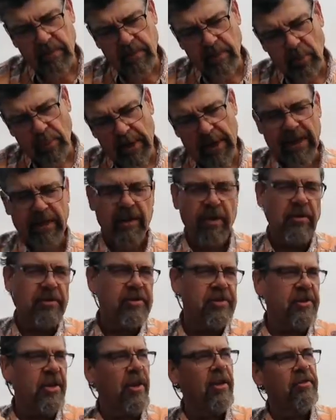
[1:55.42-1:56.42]
bring
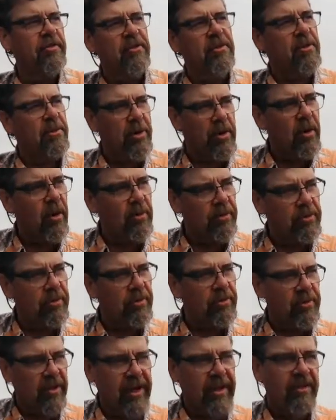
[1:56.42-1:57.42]
those cells to the
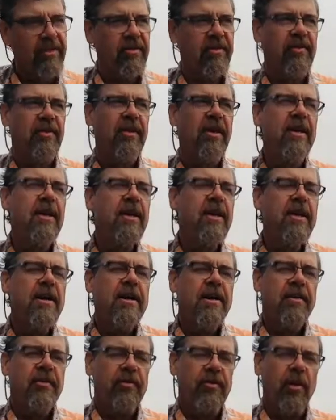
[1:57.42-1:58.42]
mucosal sites.
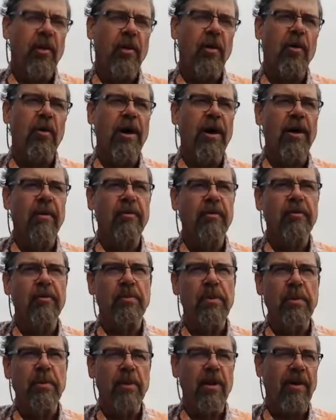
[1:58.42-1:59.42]
So
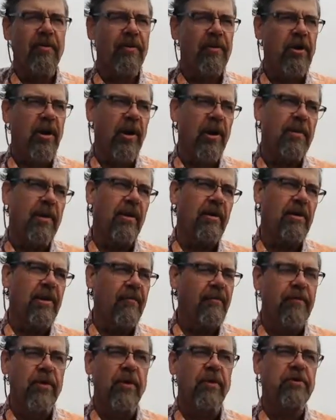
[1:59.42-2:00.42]
people often talk about
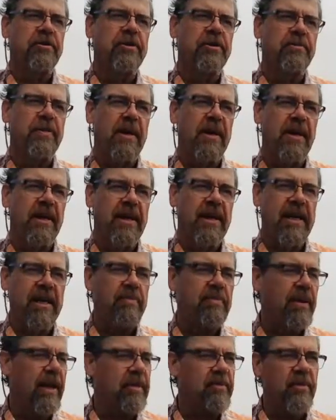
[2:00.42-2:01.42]
lymph nodes as being a key
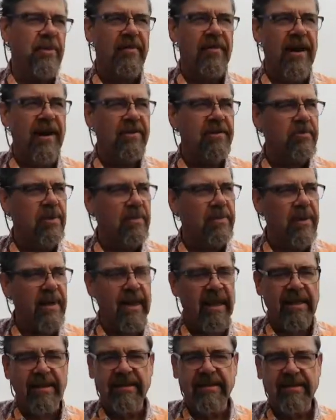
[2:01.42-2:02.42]
place where the virus
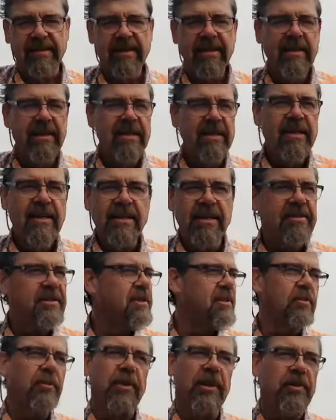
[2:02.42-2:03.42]
replicates. This
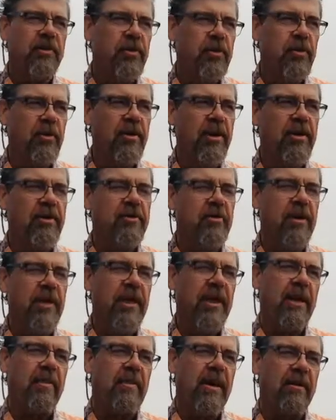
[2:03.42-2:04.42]
isn't really true. There's
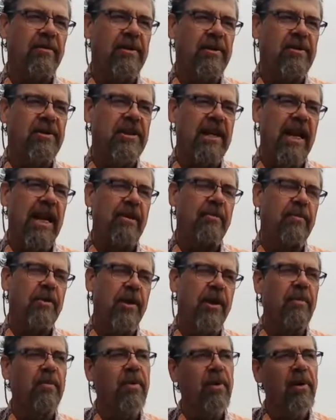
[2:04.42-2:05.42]
really about the same
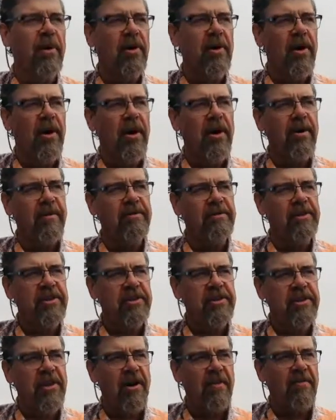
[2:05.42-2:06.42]
number of
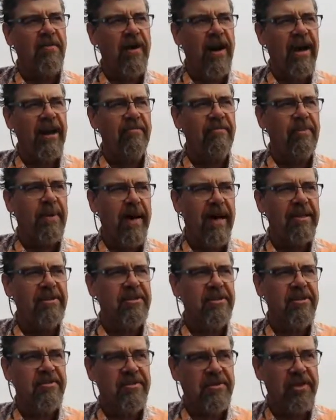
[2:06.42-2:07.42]
CCR5
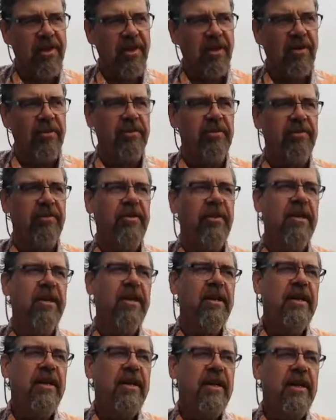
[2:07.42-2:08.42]
positive cells
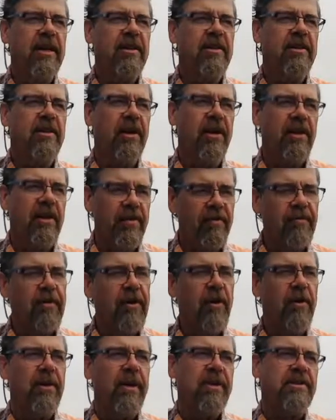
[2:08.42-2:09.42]
in a lymph
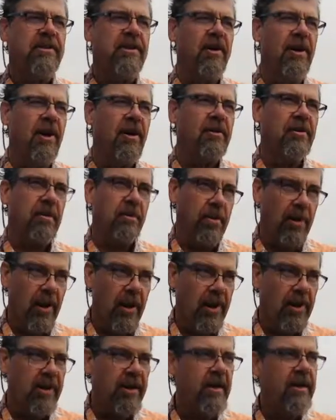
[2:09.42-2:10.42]
node as there are in the
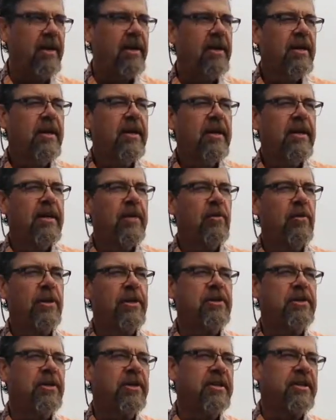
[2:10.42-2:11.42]
blood,
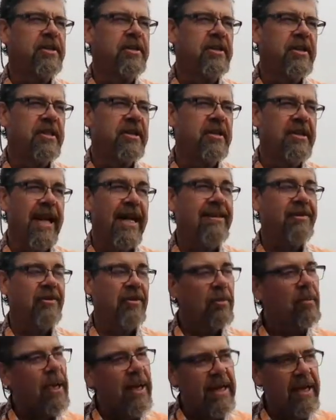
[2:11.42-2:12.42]
which is not
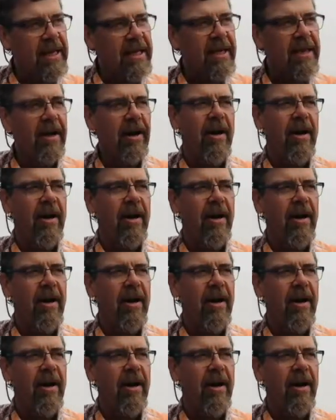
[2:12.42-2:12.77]
so many.